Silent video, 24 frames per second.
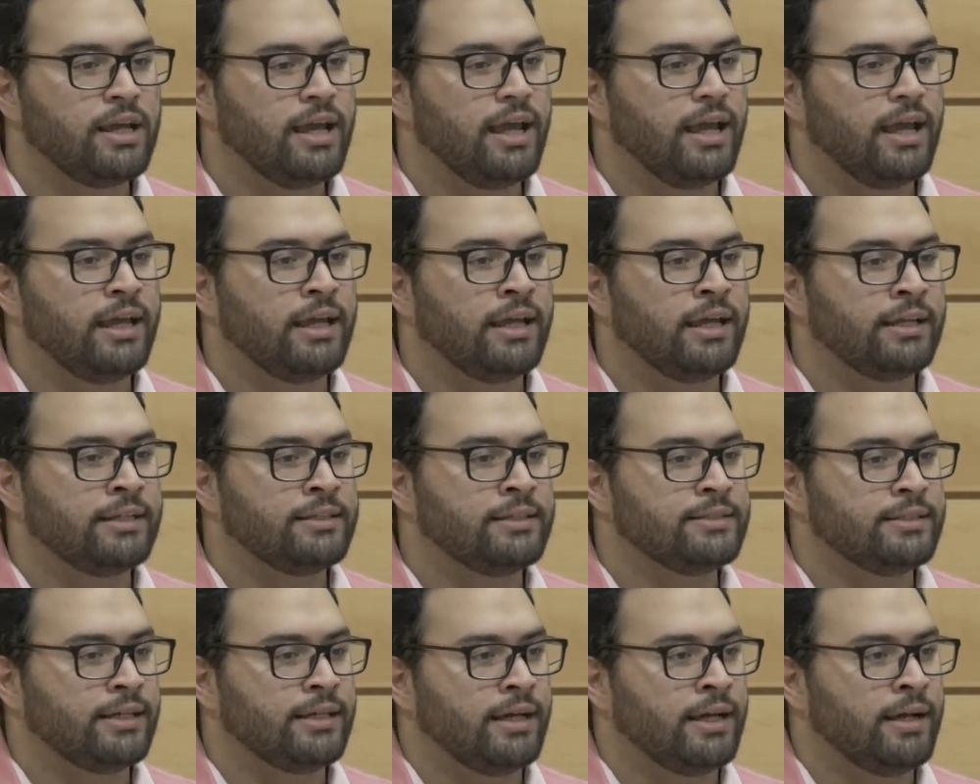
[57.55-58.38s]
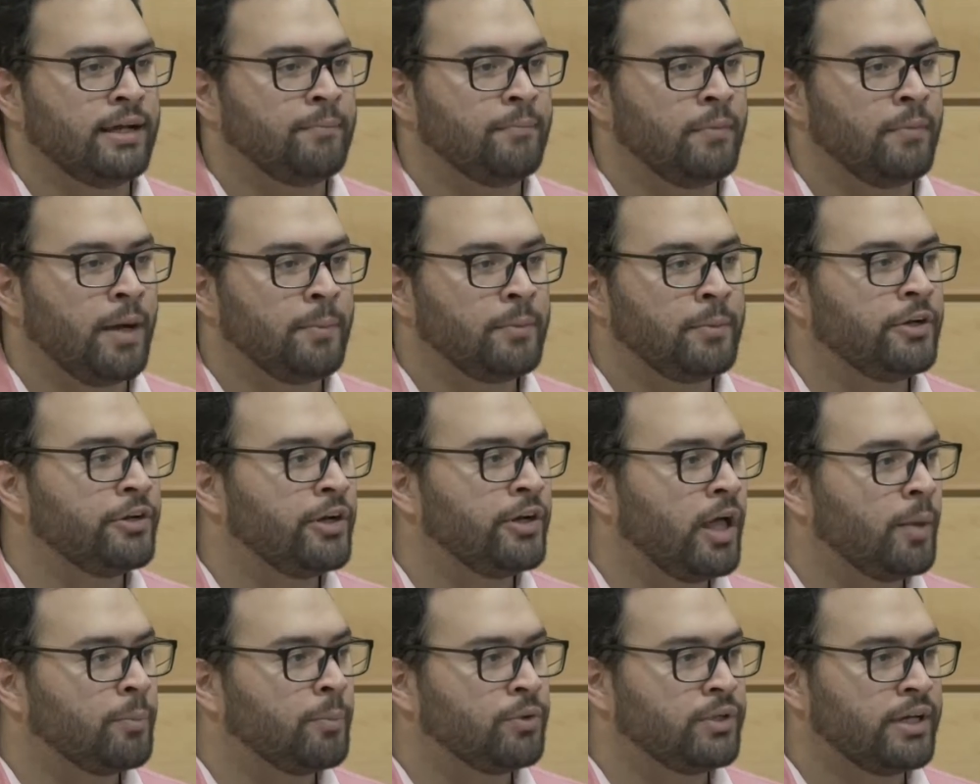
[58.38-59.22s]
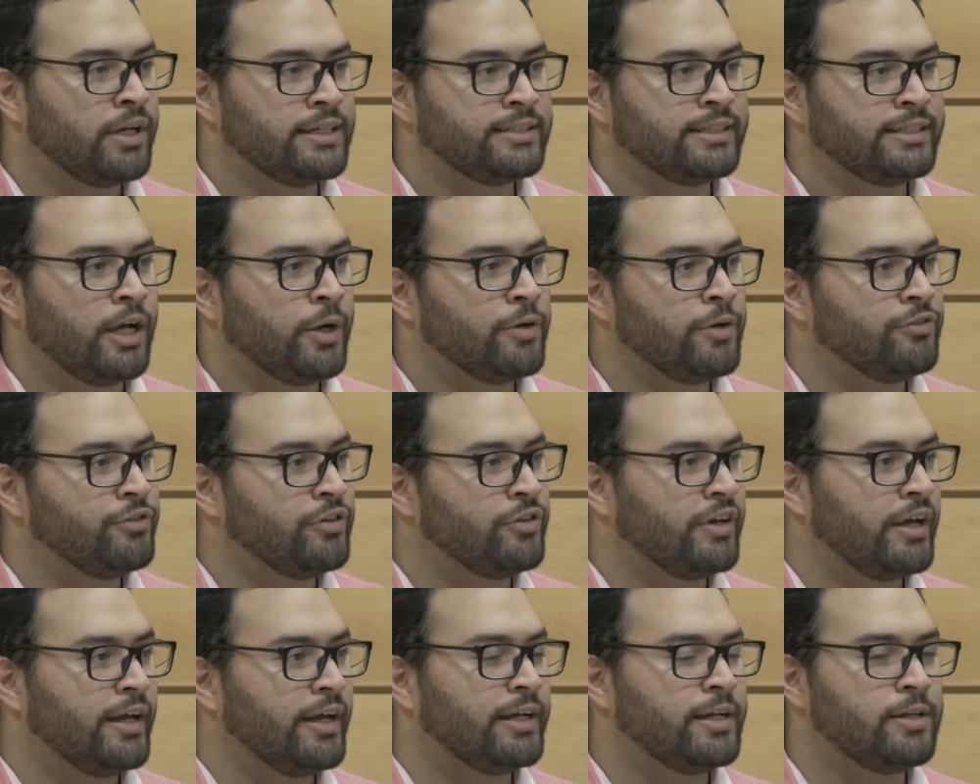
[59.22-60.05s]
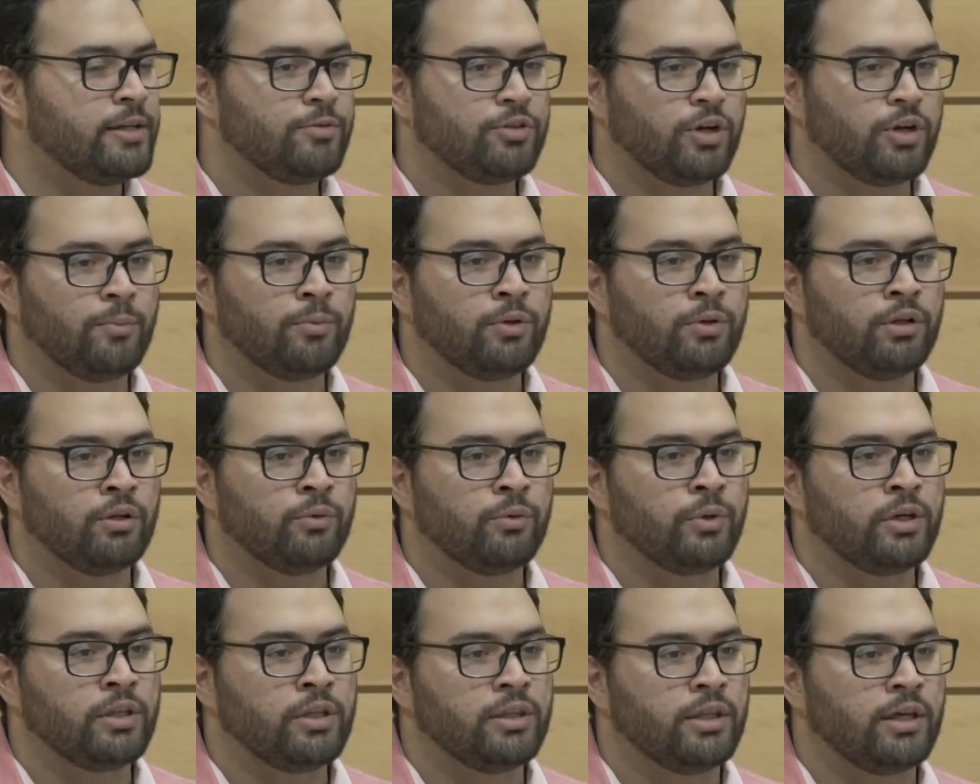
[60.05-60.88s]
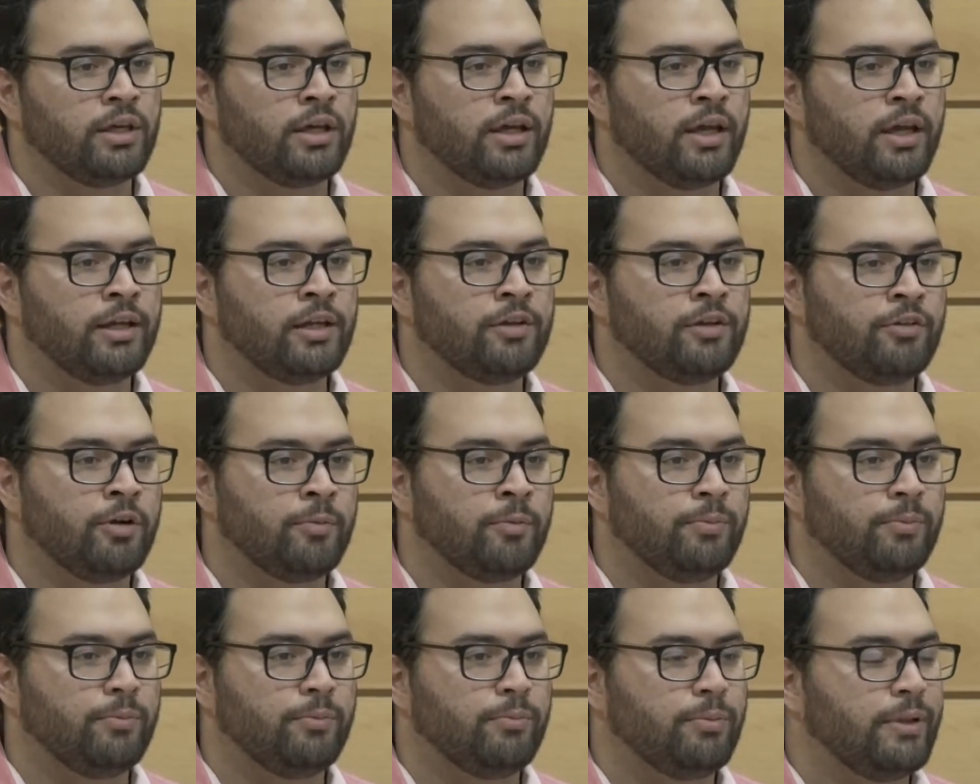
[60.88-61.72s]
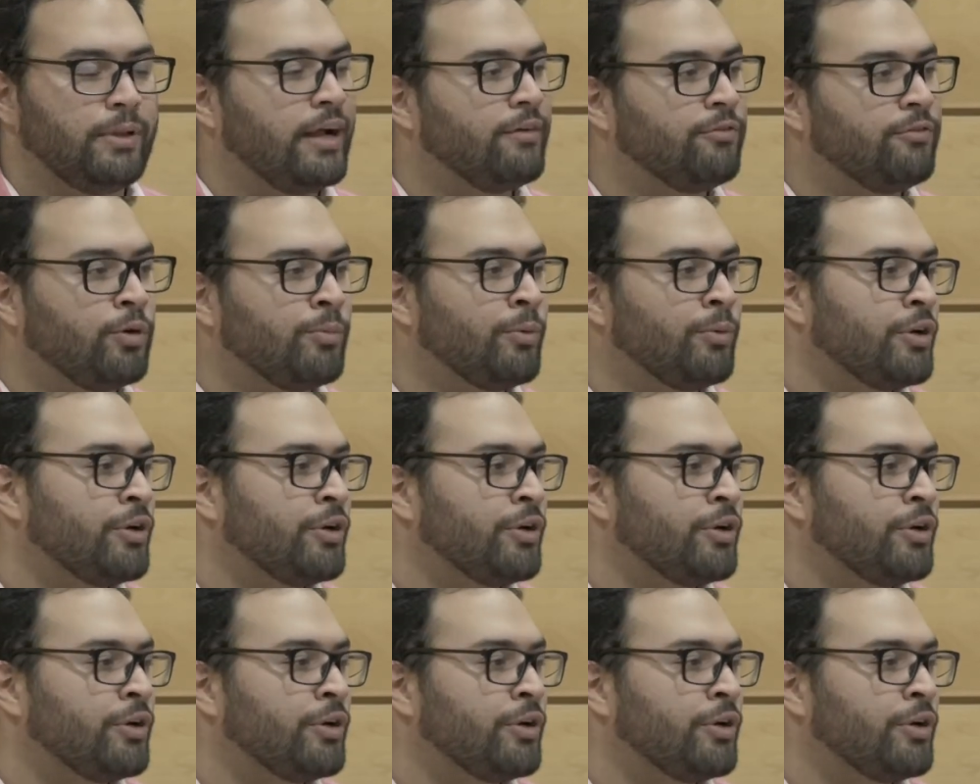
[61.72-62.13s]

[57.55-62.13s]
And I'm here to help you guys out if you have any trouble with any of our platform,